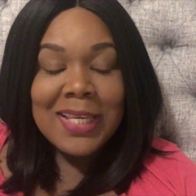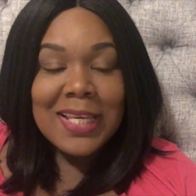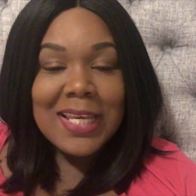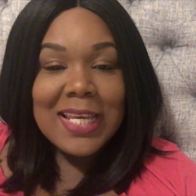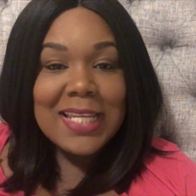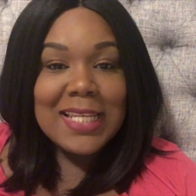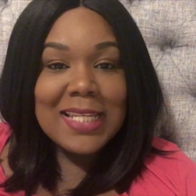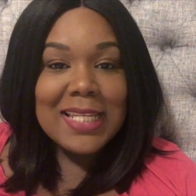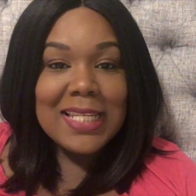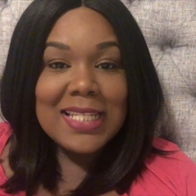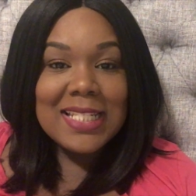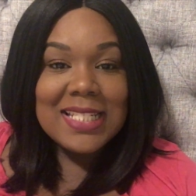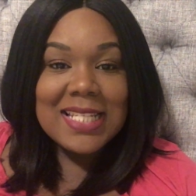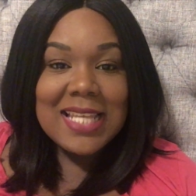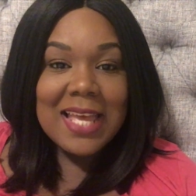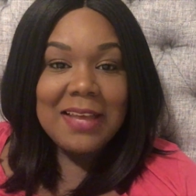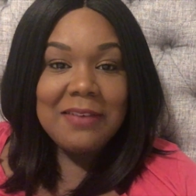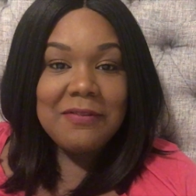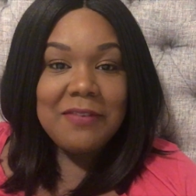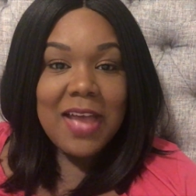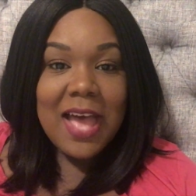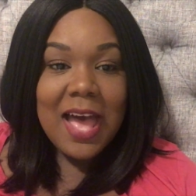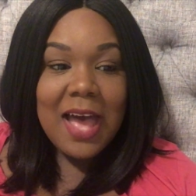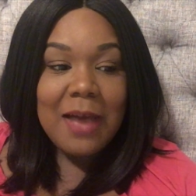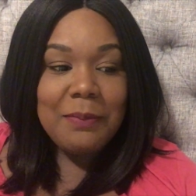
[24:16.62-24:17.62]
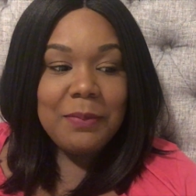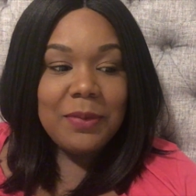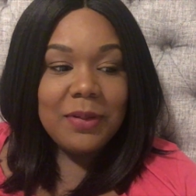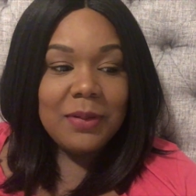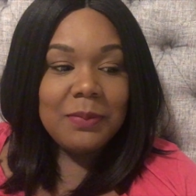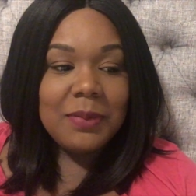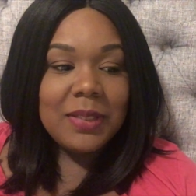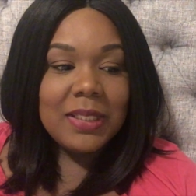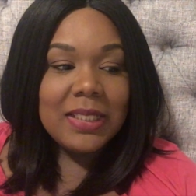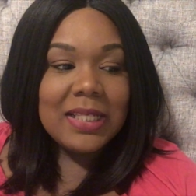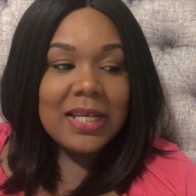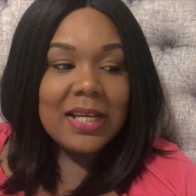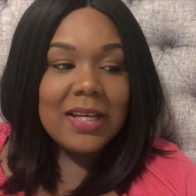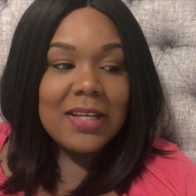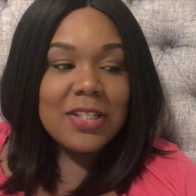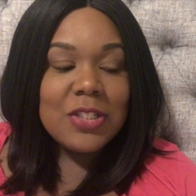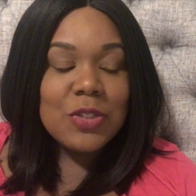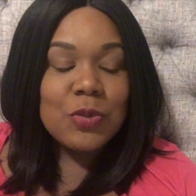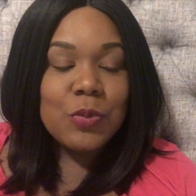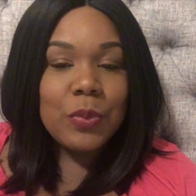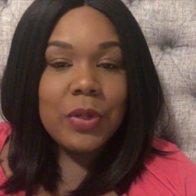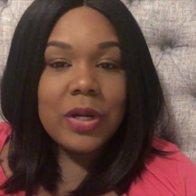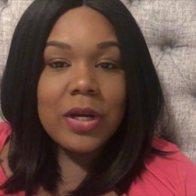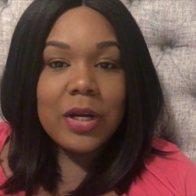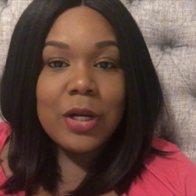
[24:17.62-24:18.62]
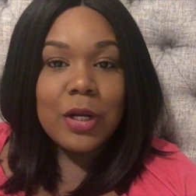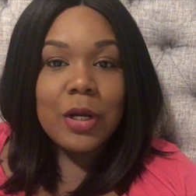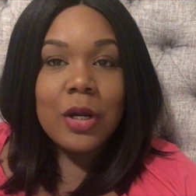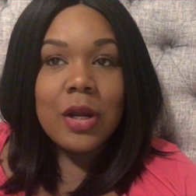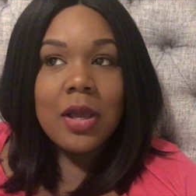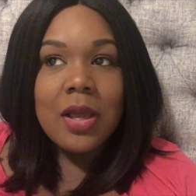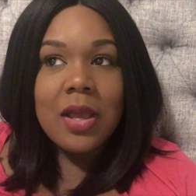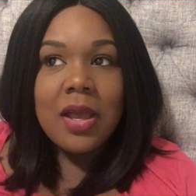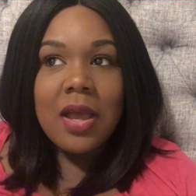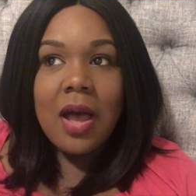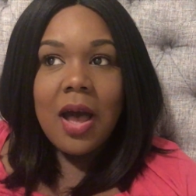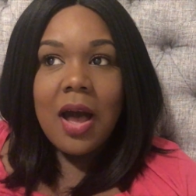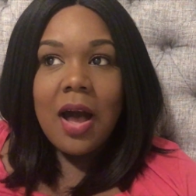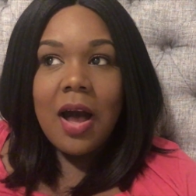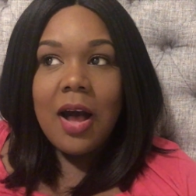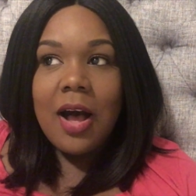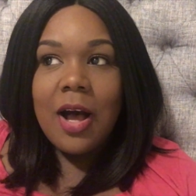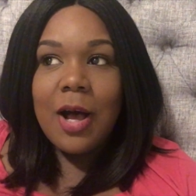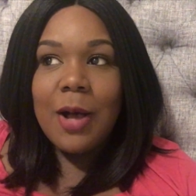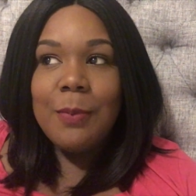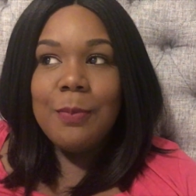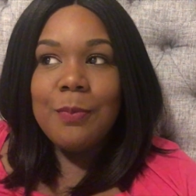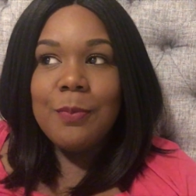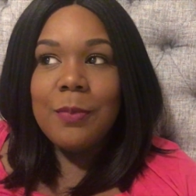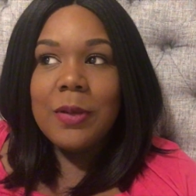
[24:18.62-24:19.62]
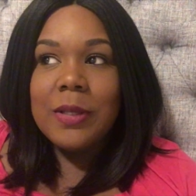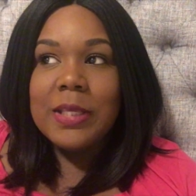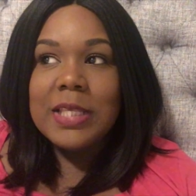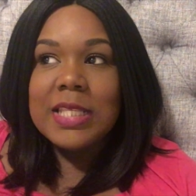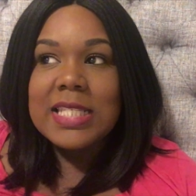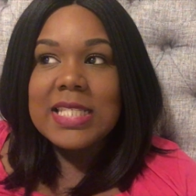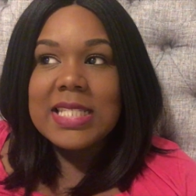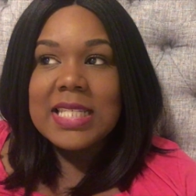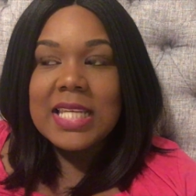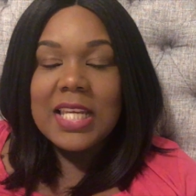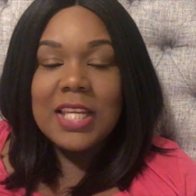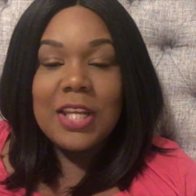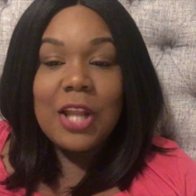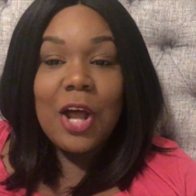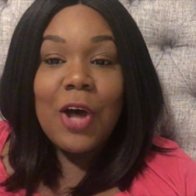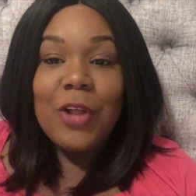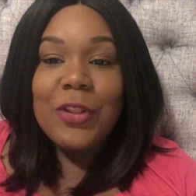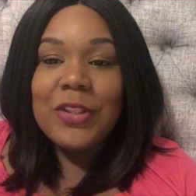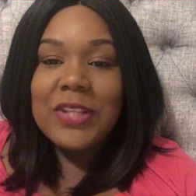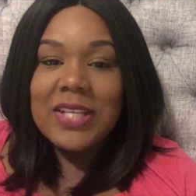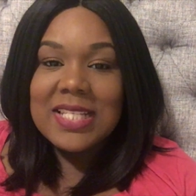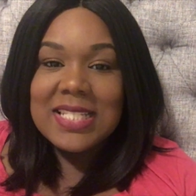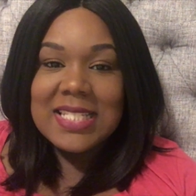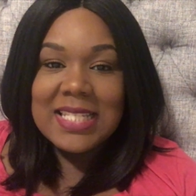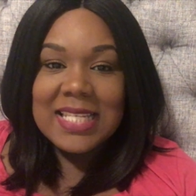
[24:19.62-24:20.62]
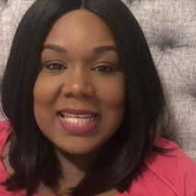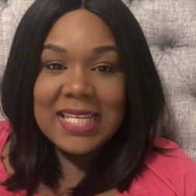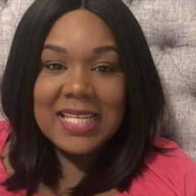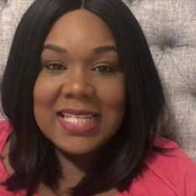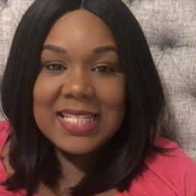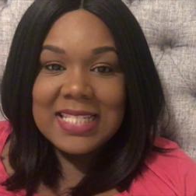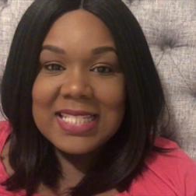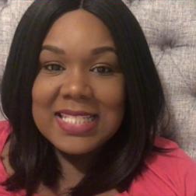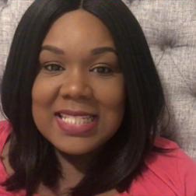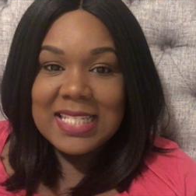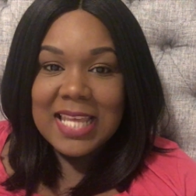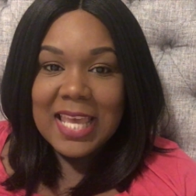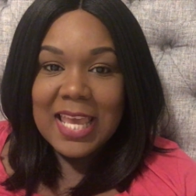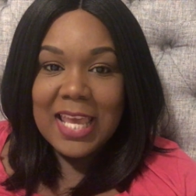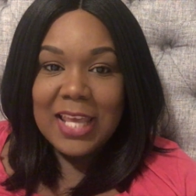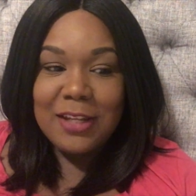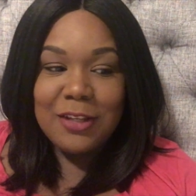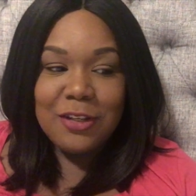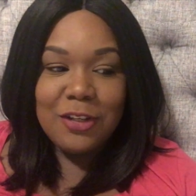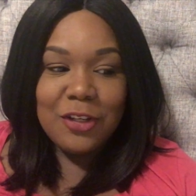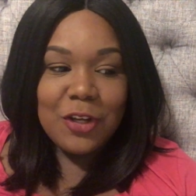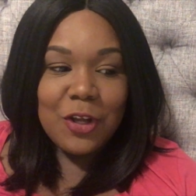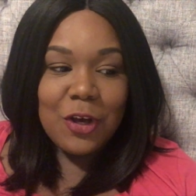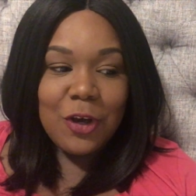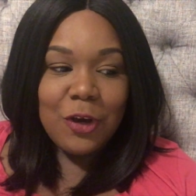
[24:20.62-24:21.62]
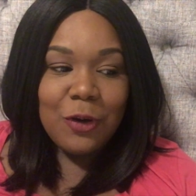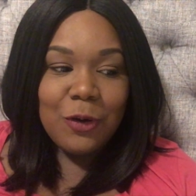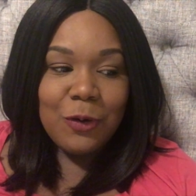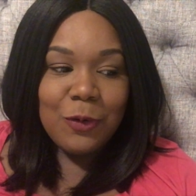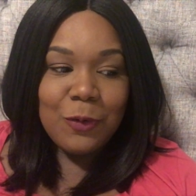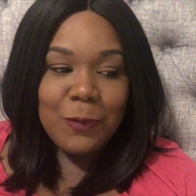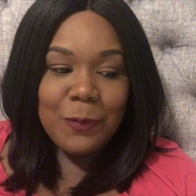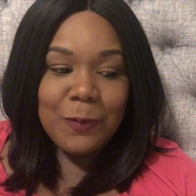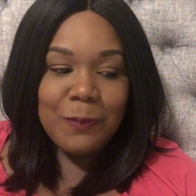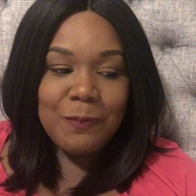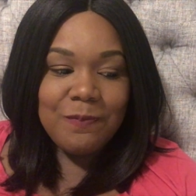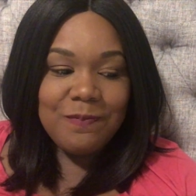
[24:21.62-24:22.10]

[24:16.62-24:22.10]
it needs to have happened because we're seeing all these hints at, I